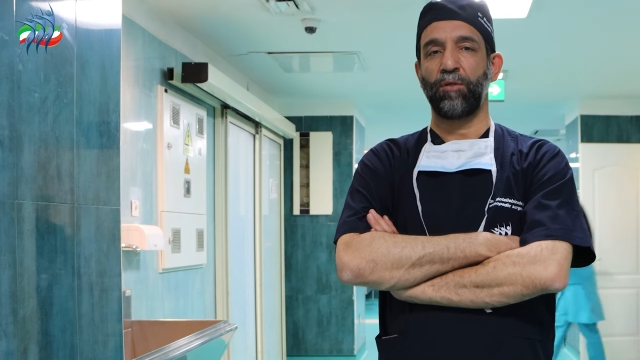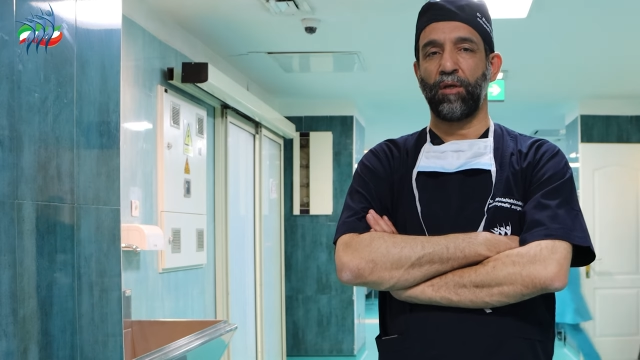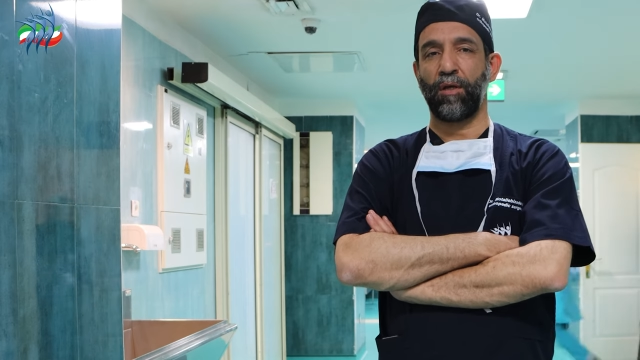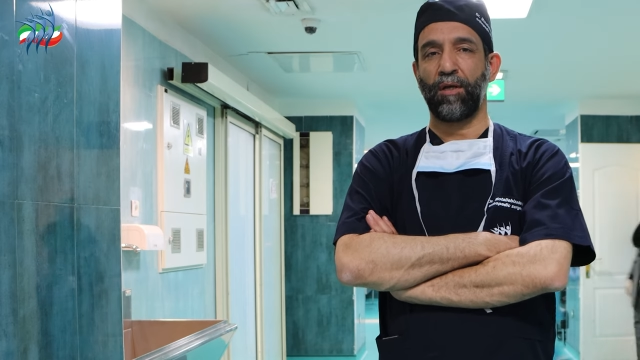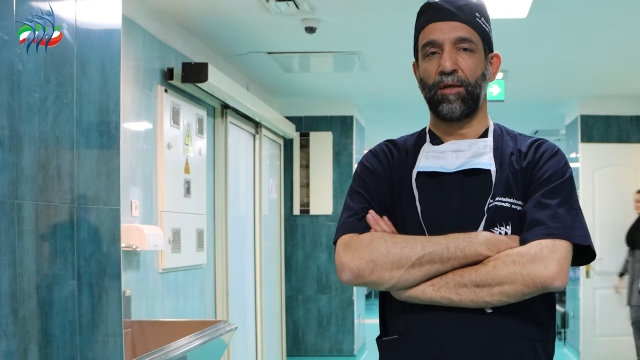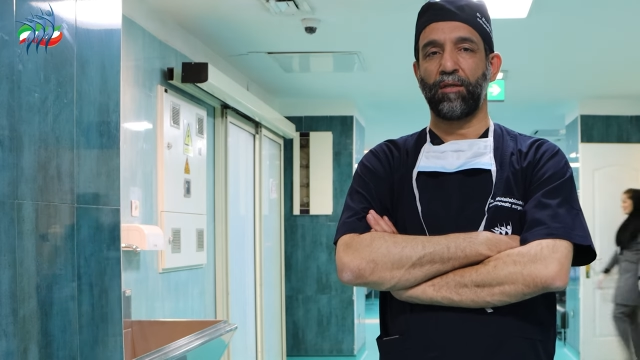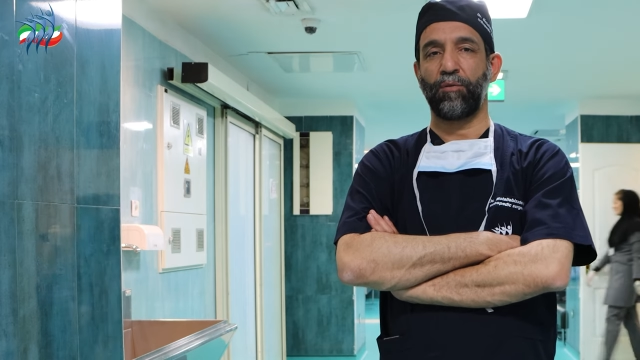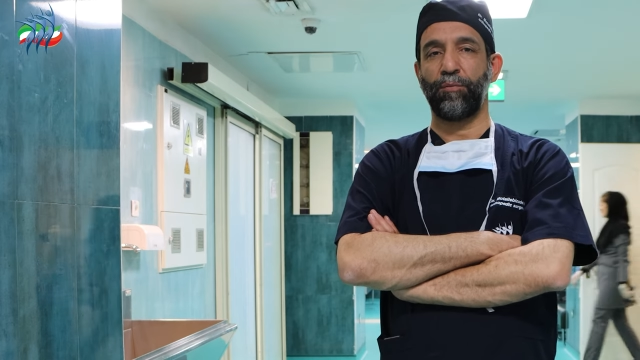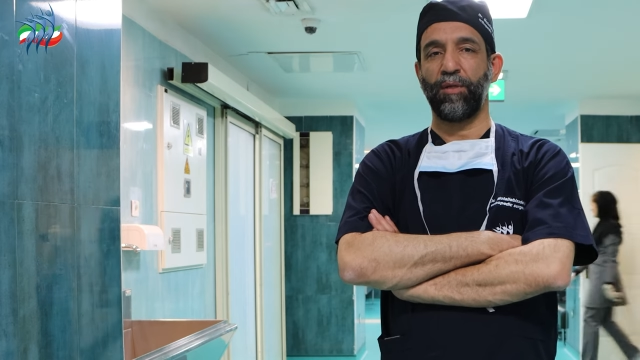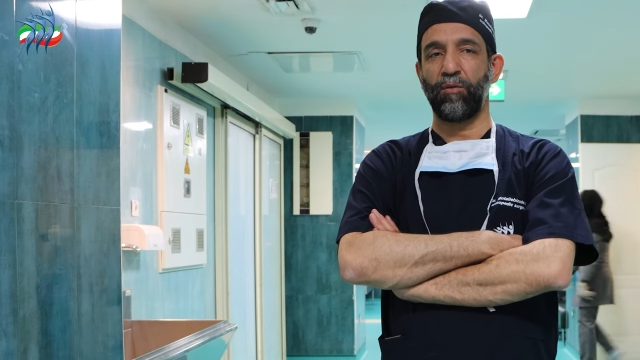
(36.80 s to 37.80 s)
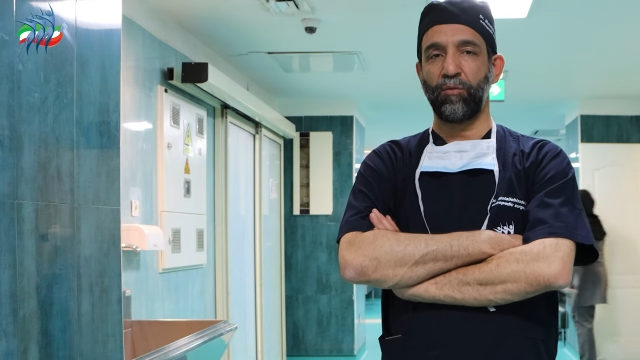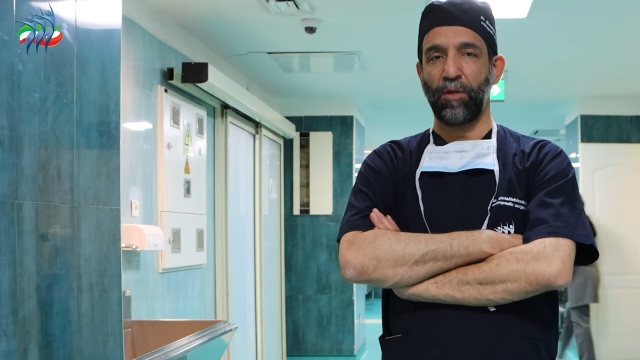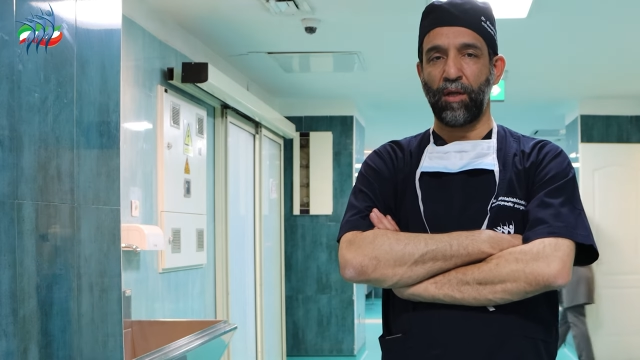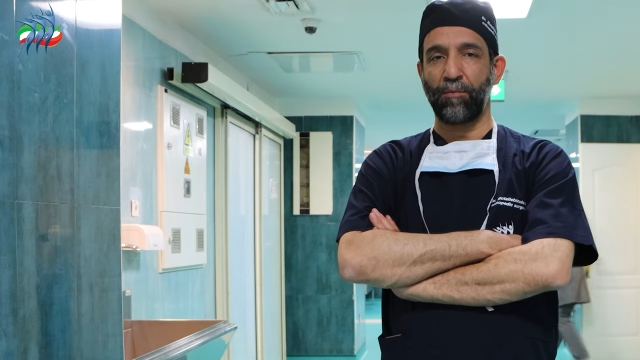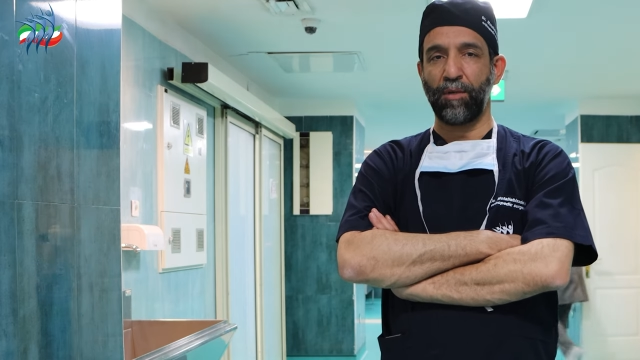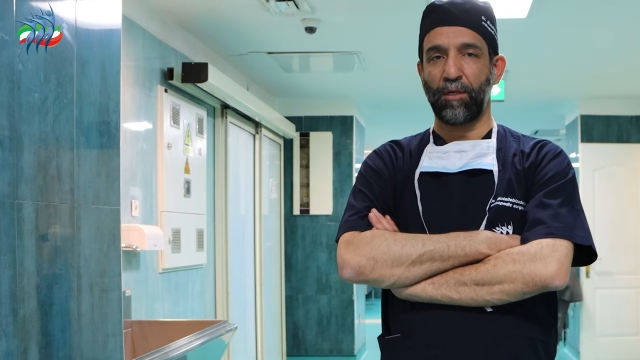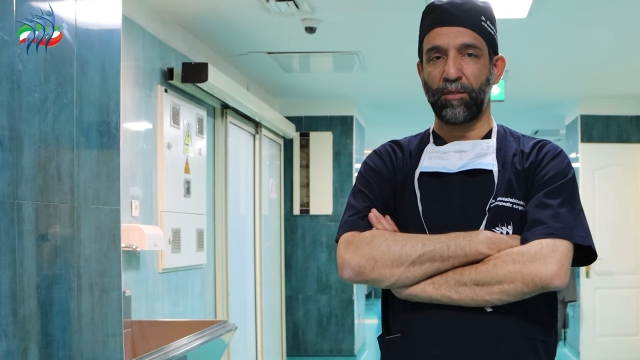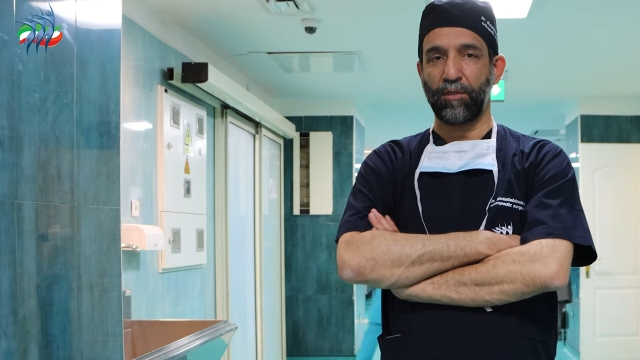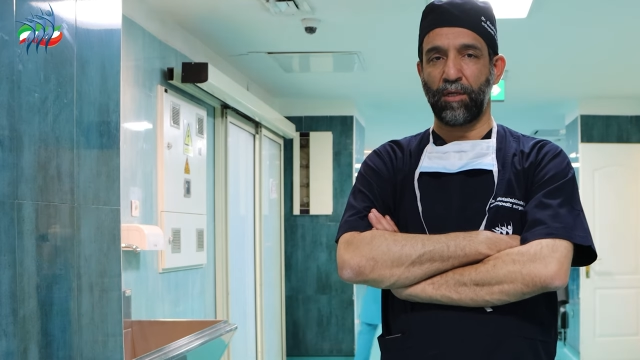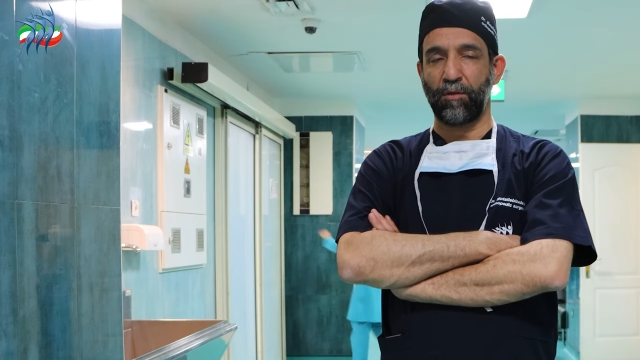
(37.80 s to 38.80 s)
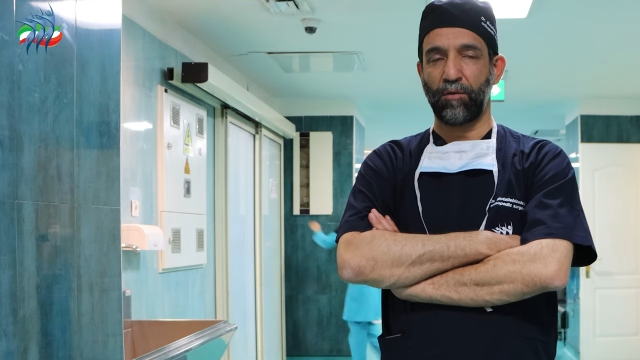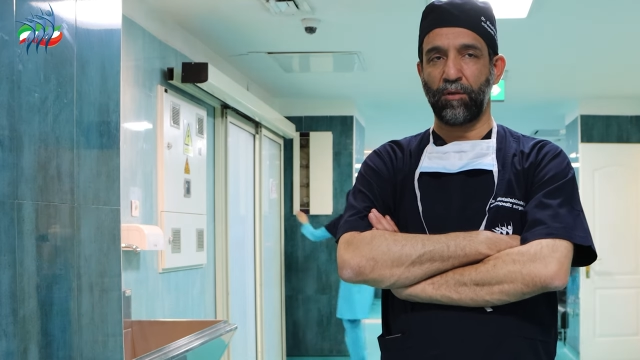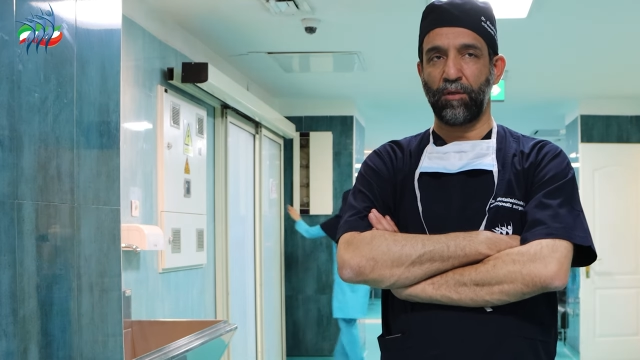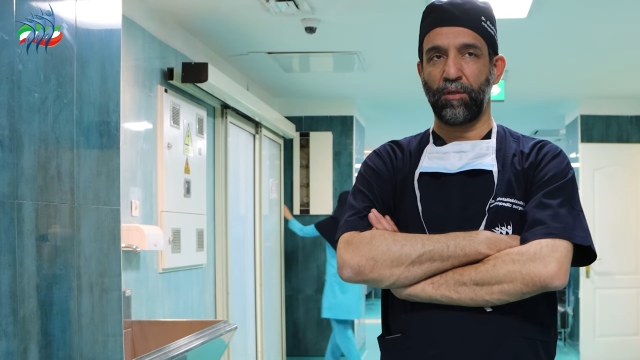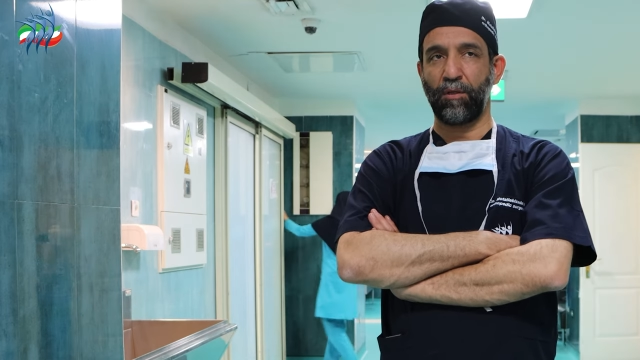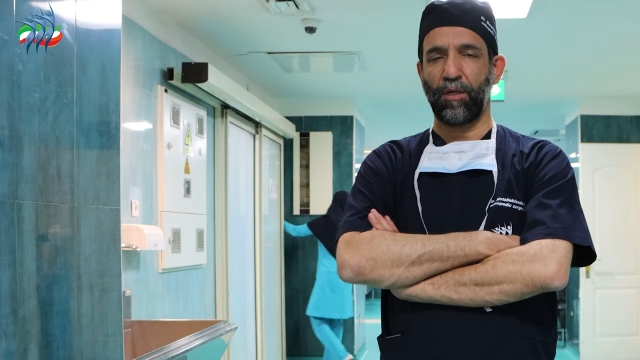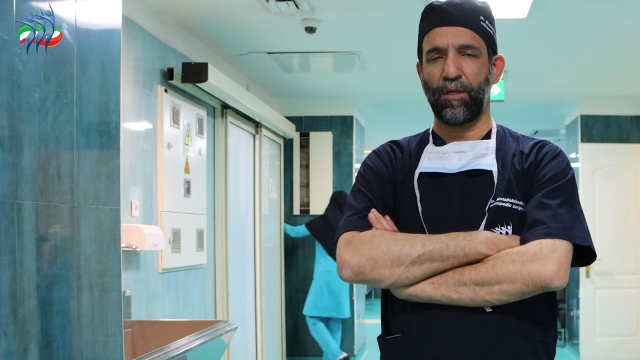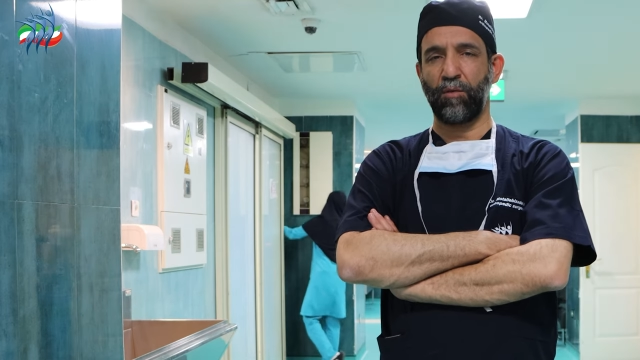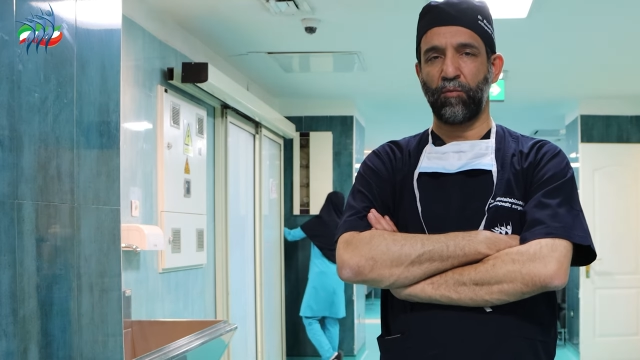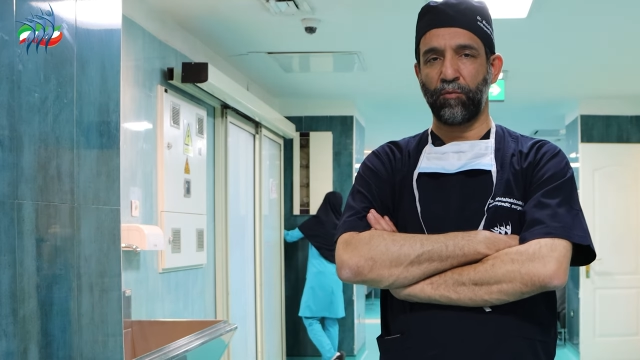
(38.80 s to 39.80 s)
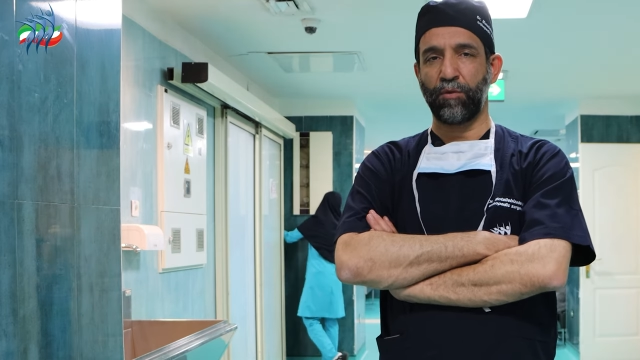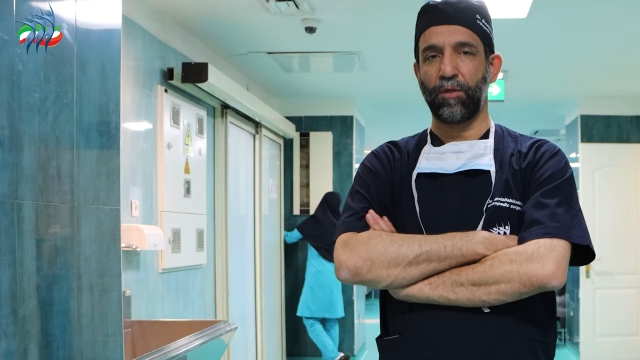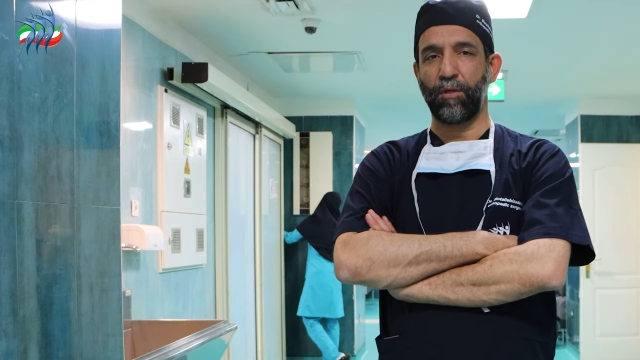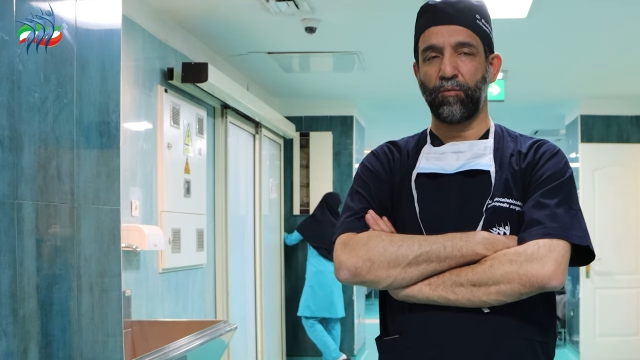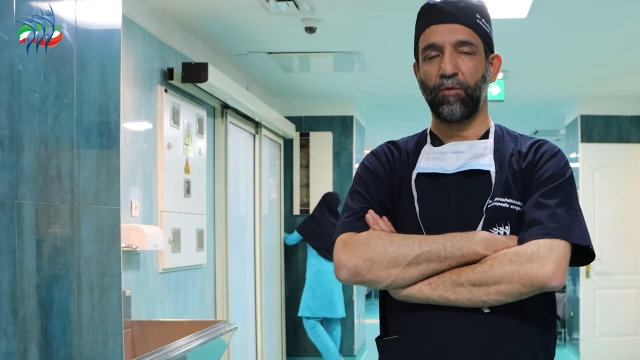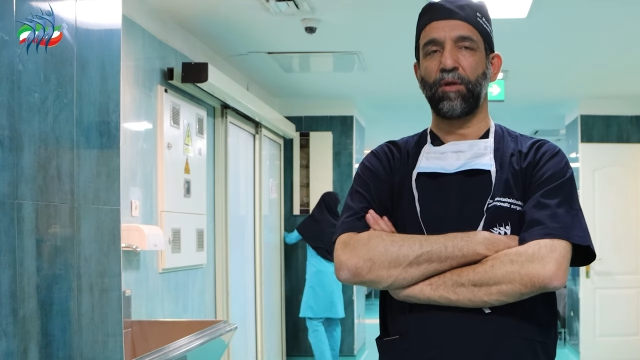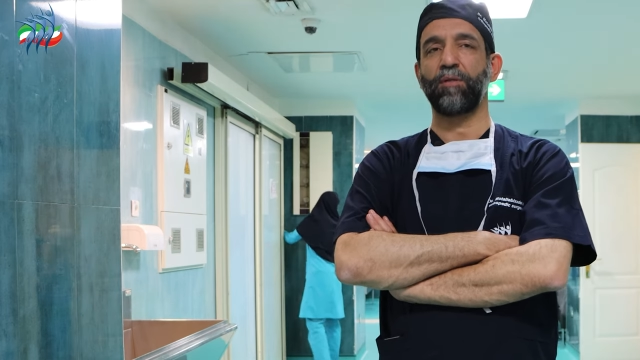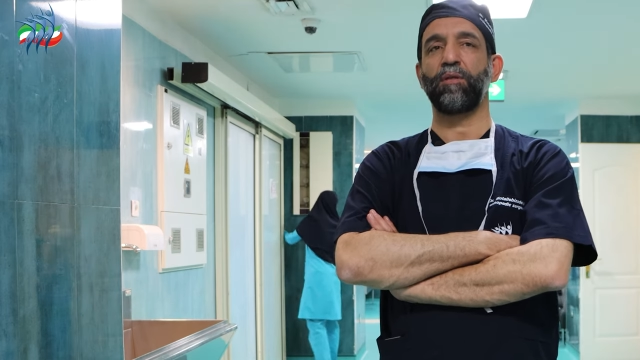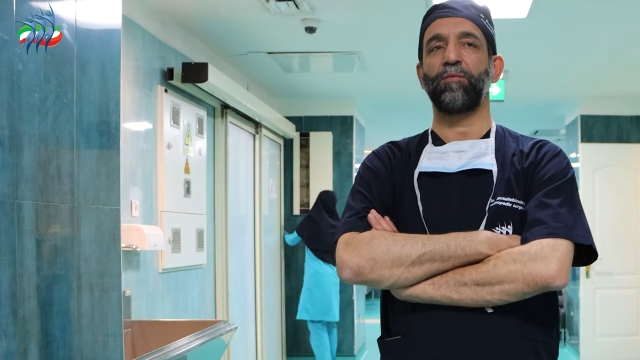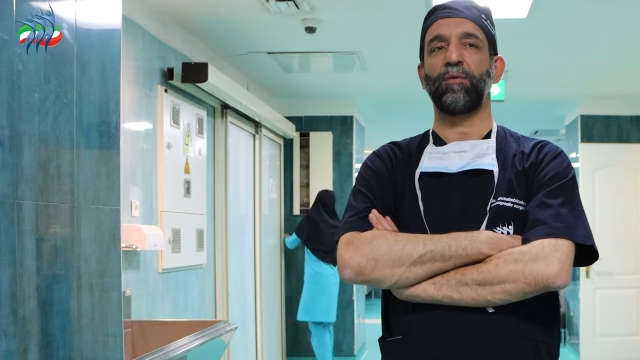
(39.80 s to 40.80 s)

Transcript: If these claims were true, no one would do height increase surgery